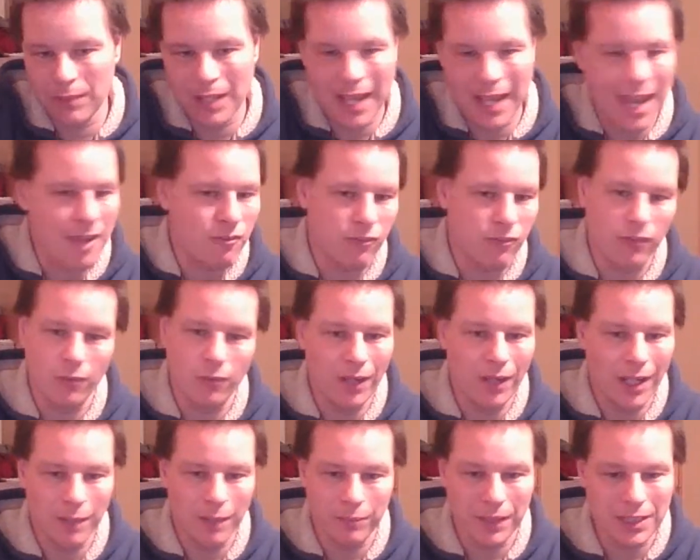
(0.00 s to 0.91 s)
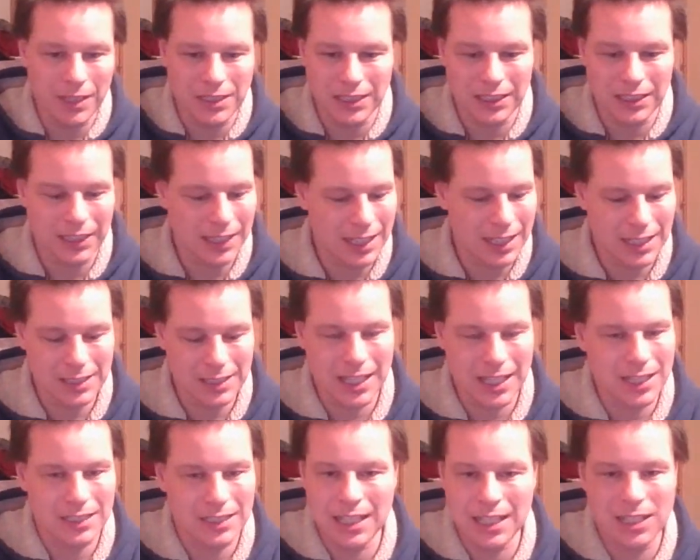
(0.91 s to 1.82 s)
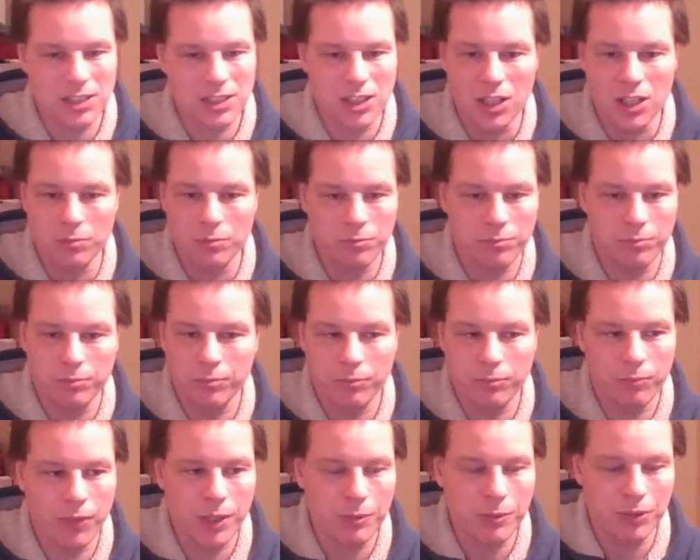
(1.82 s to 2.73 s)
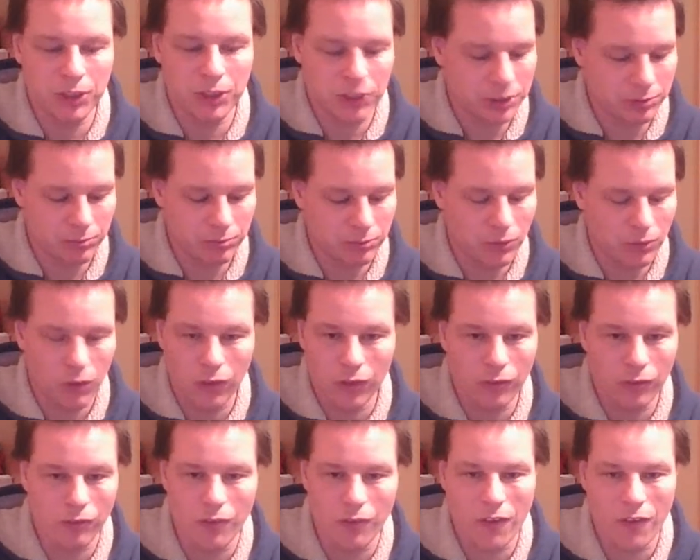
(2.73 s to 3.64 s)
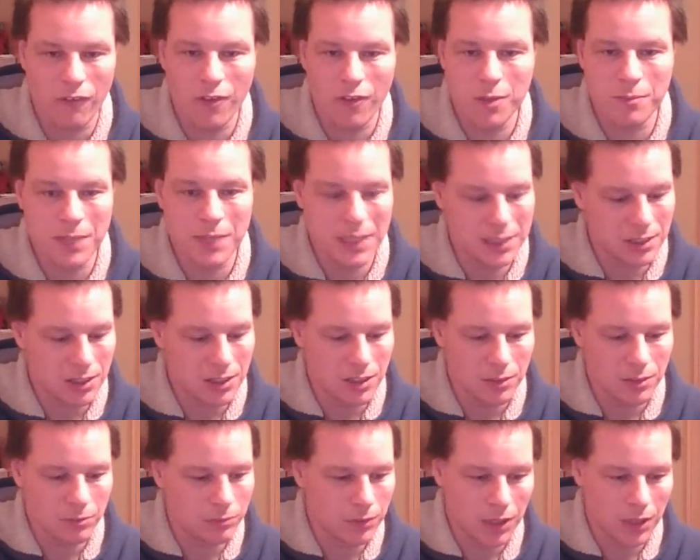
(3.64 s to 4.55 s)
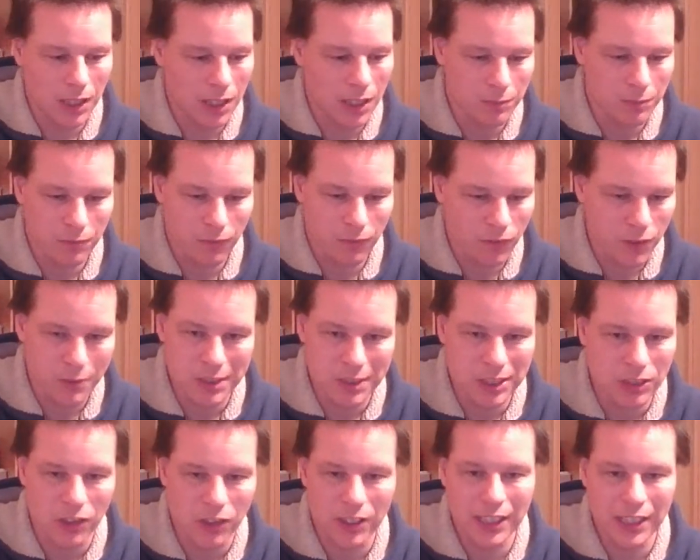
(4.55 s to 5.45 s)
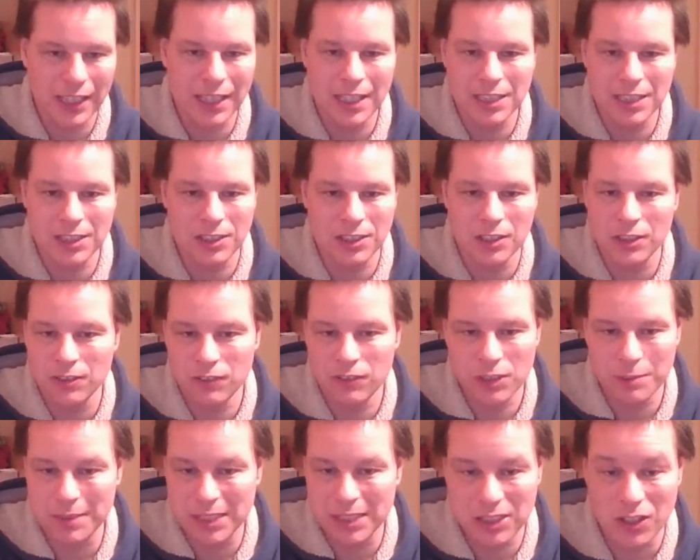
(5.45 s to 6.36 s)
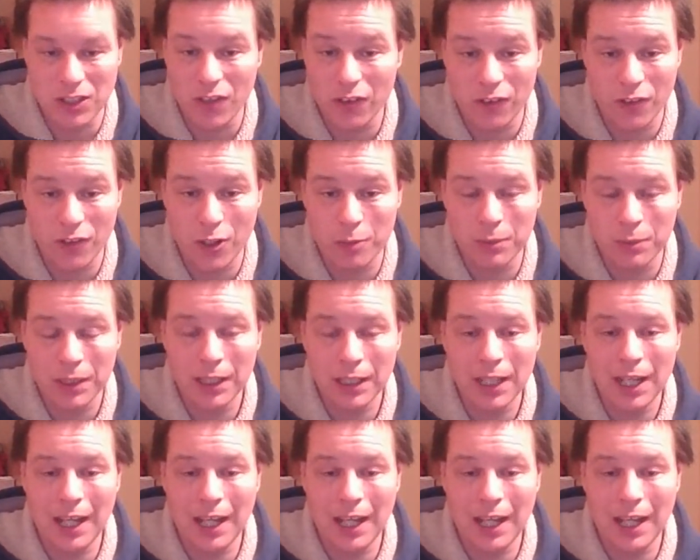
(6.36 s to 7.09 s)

everywhere. Basically, he's done pretty much all of Rotherham. He's done a few in Donny. He's done some in Scunthorpe.